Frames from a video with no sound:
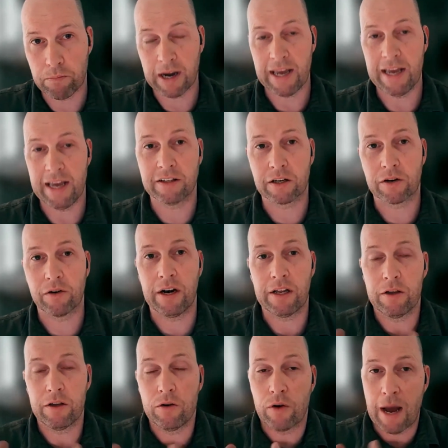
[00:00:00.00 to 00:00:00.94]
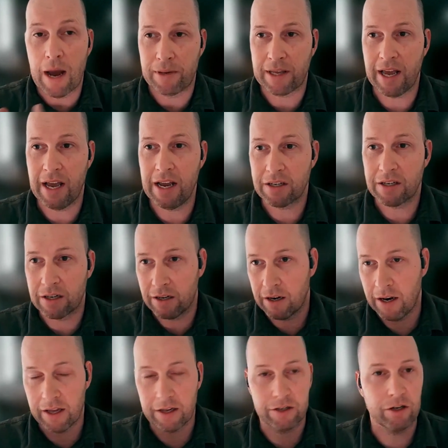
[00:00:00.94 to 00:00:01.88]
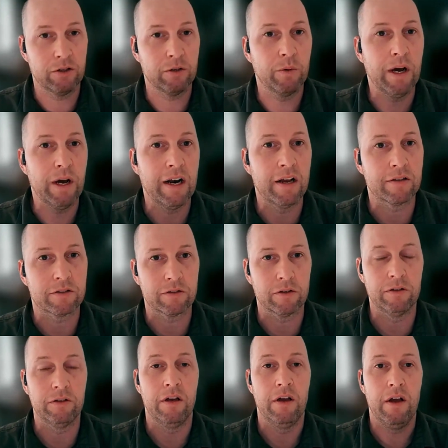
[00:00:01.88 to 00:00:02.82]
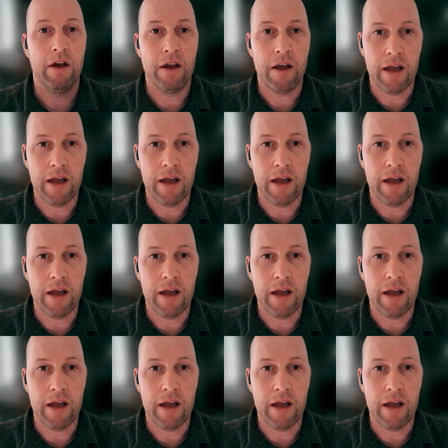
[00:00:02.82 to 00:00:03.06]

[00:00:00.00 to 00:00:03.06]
by integrating your application, like Jean-Noel has done,